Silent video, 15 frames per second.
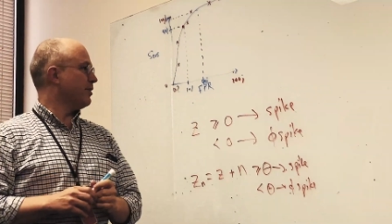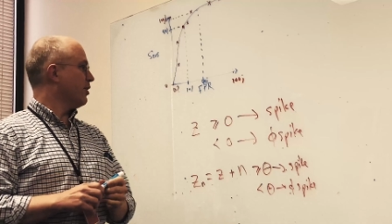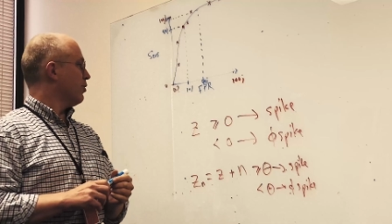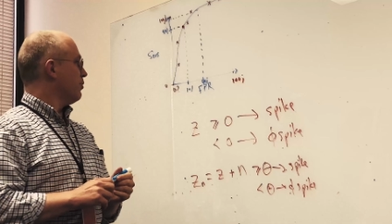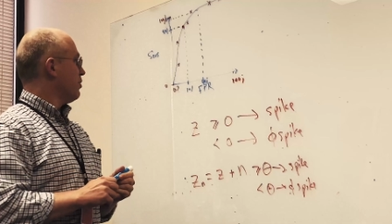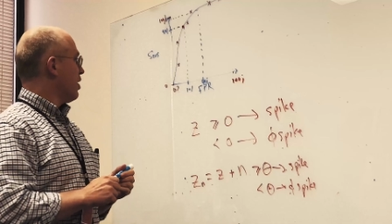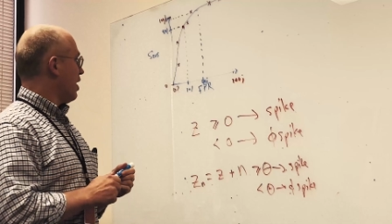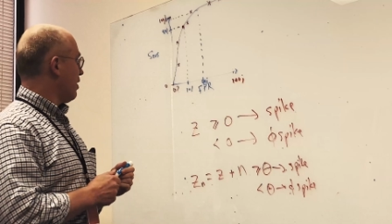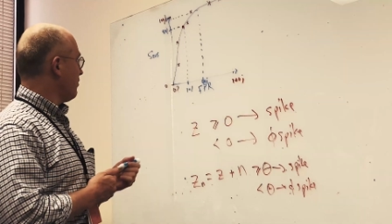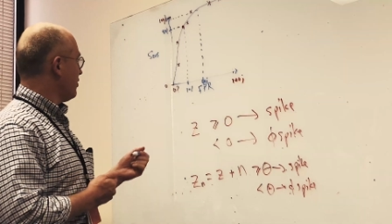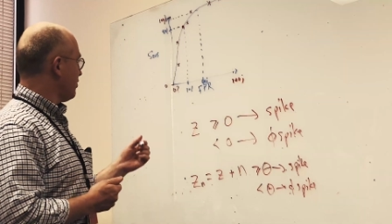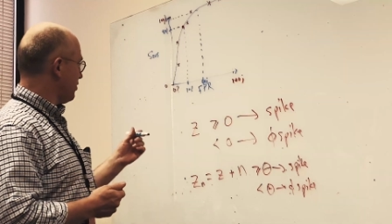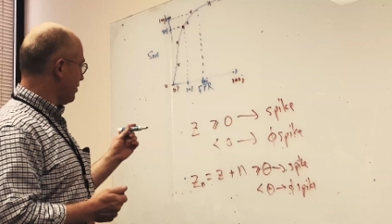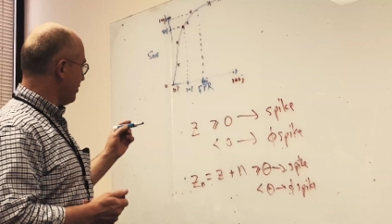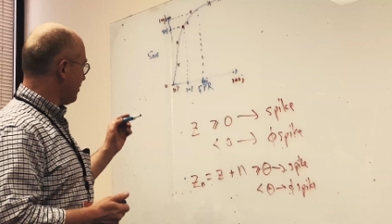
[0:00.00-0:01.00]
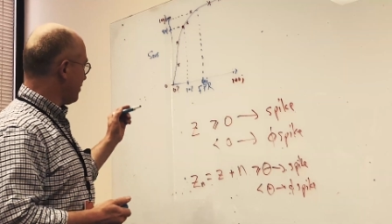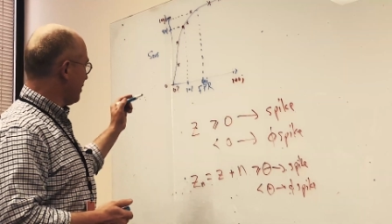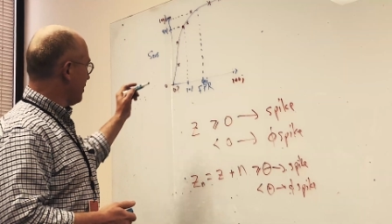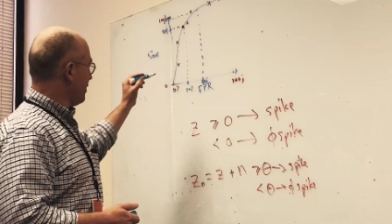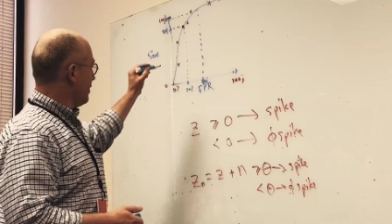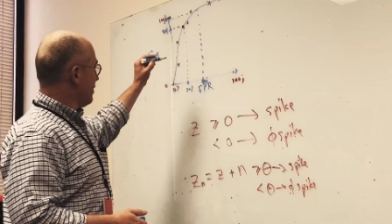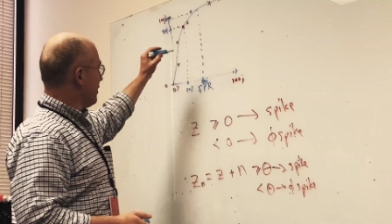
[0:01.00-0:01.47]
you know novices
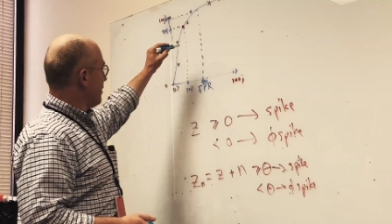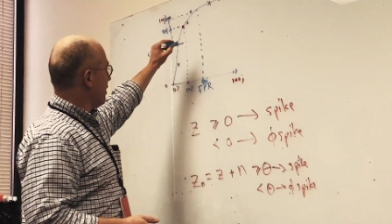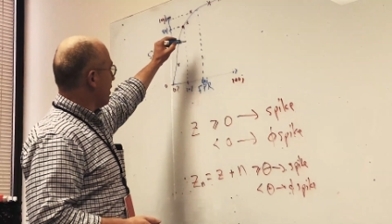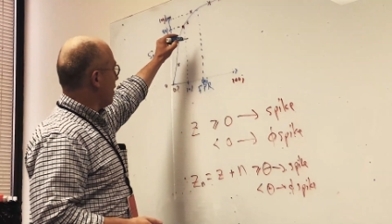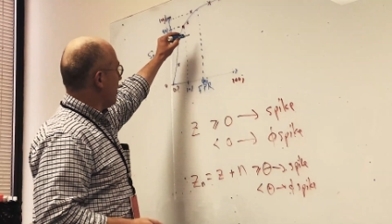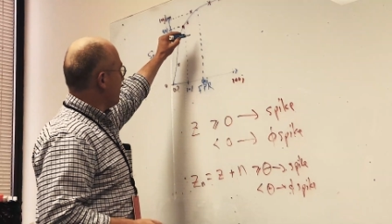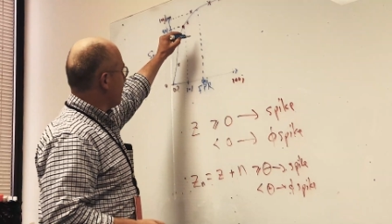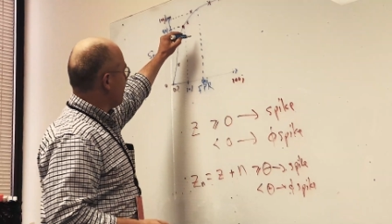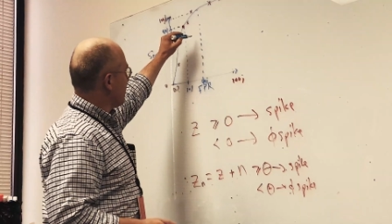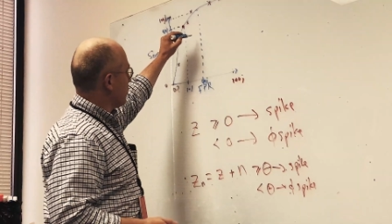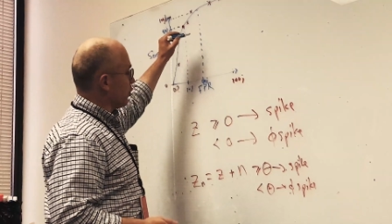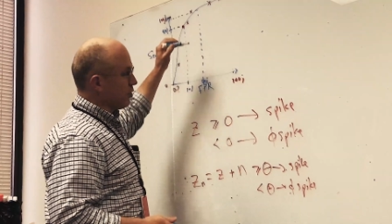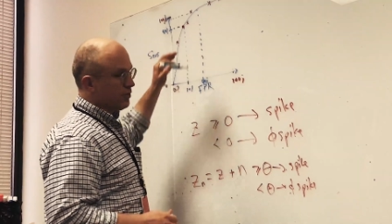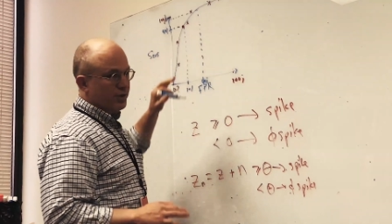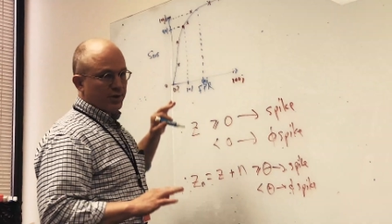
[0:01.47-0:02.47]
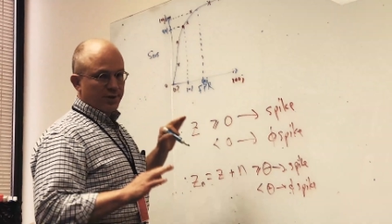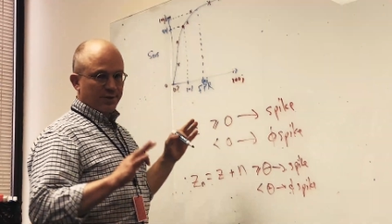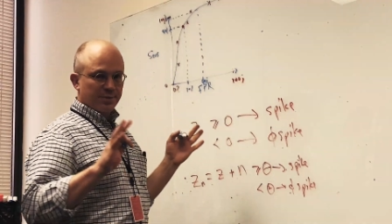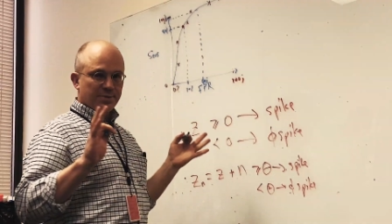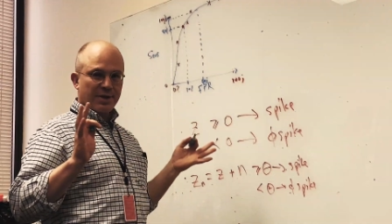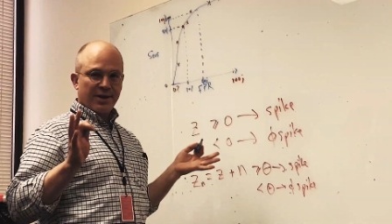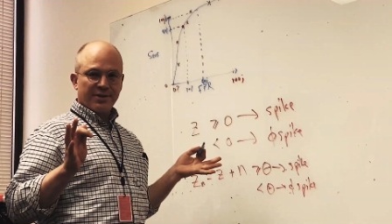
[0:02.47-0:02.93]
um, we're
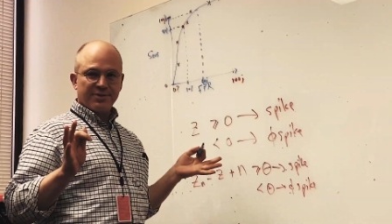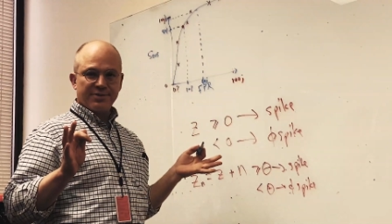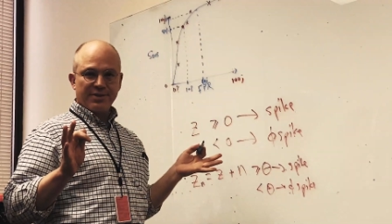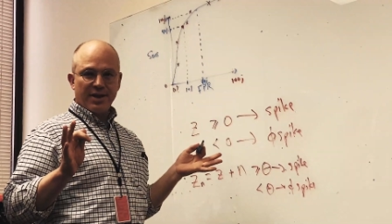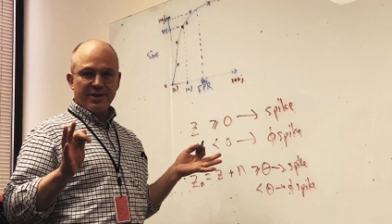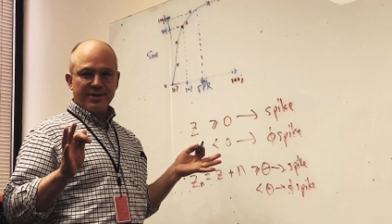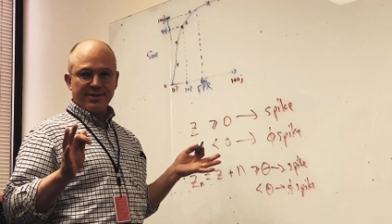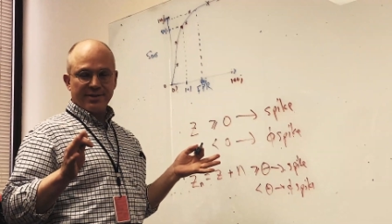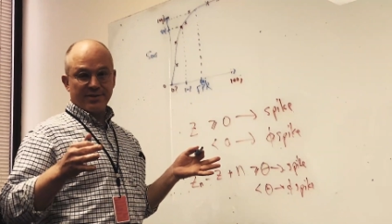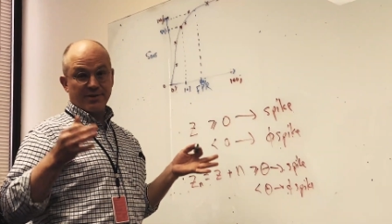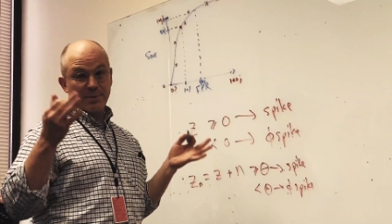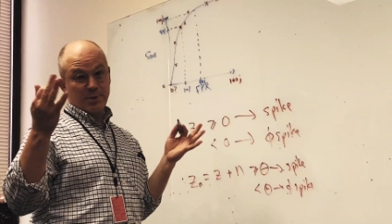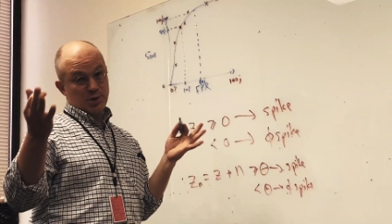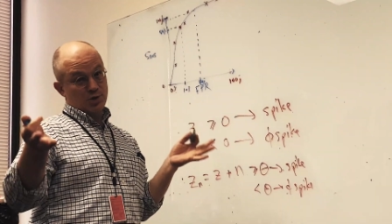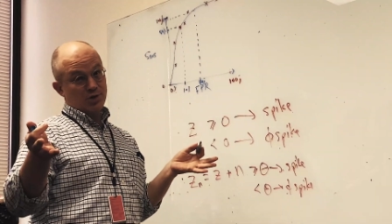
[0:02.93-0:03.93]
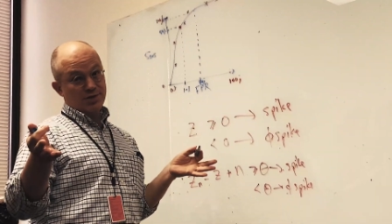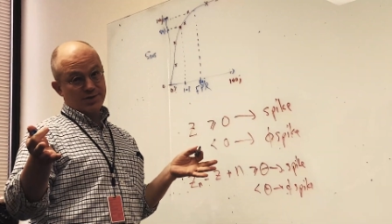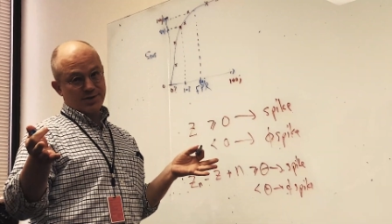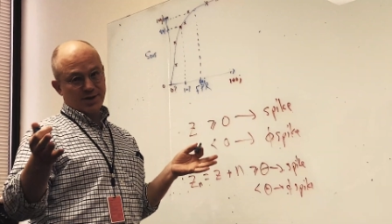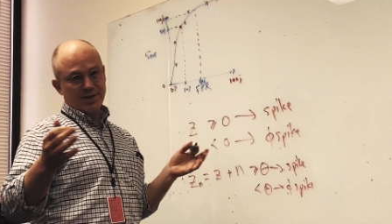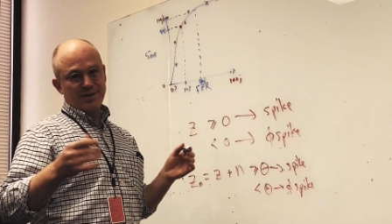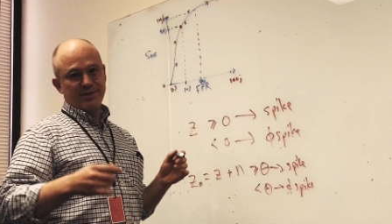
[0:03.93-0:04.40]
still kind of studying this. I mean, you're
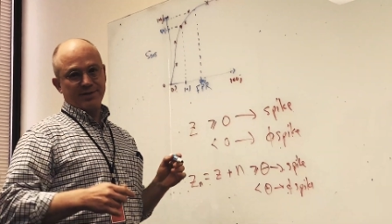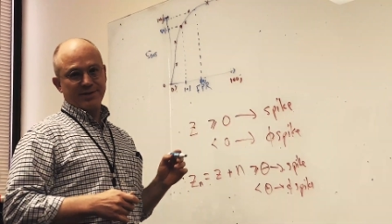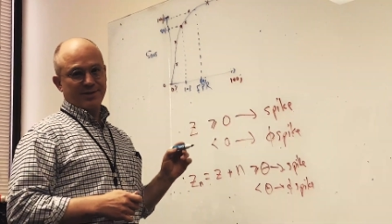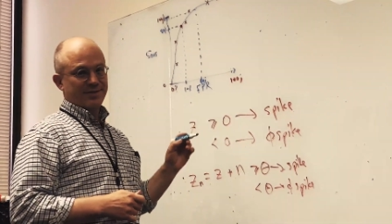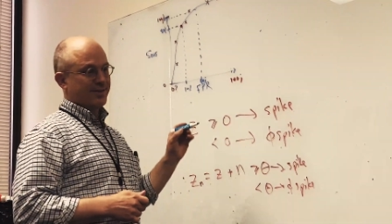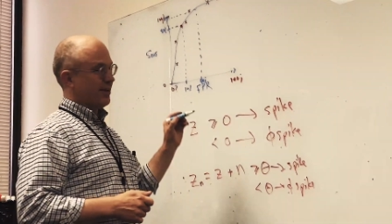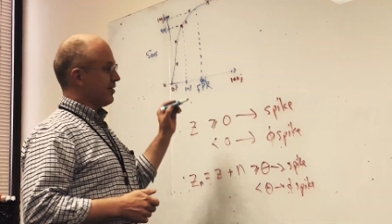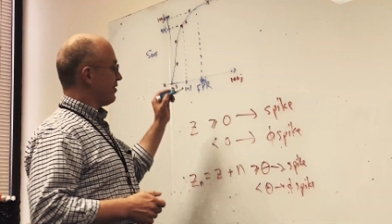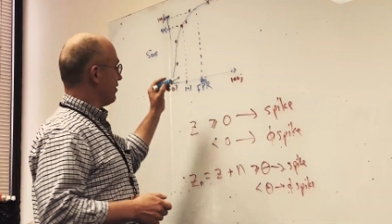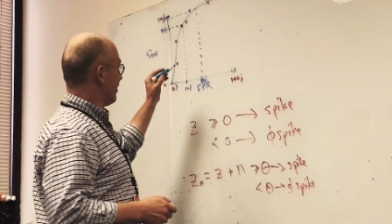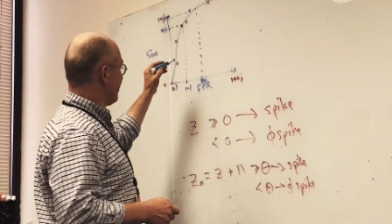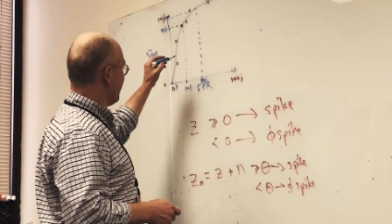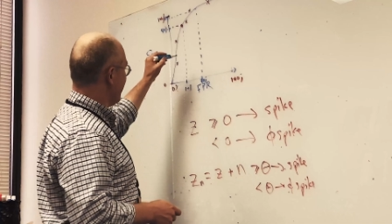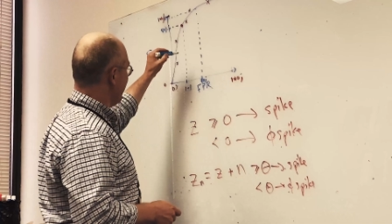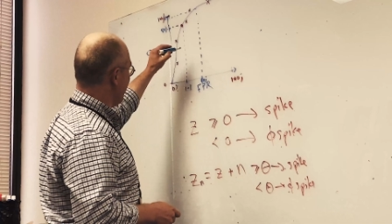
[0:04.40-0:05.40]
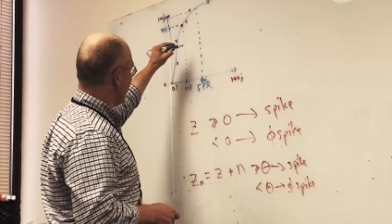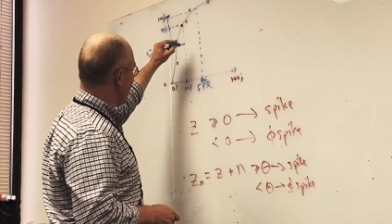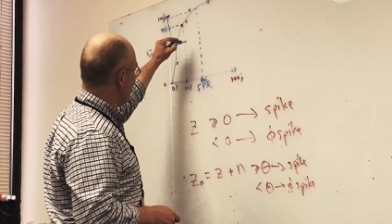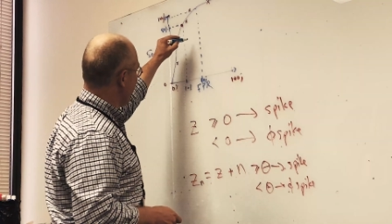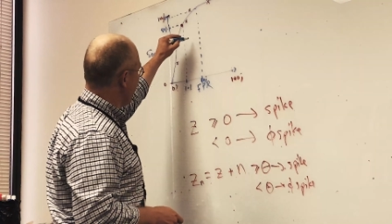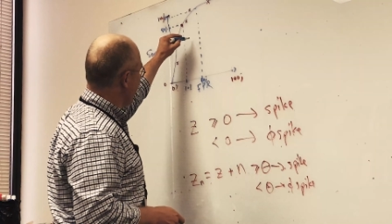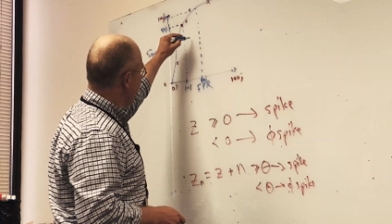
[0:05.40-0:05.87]
studying yeah! this, actually, you know.
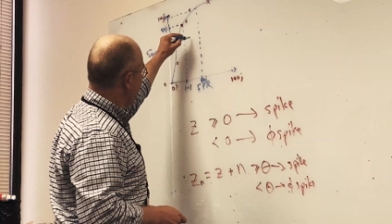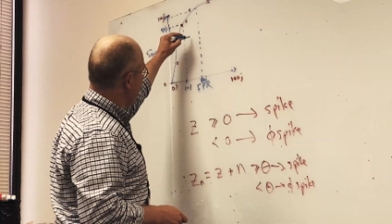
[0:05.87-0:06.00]
So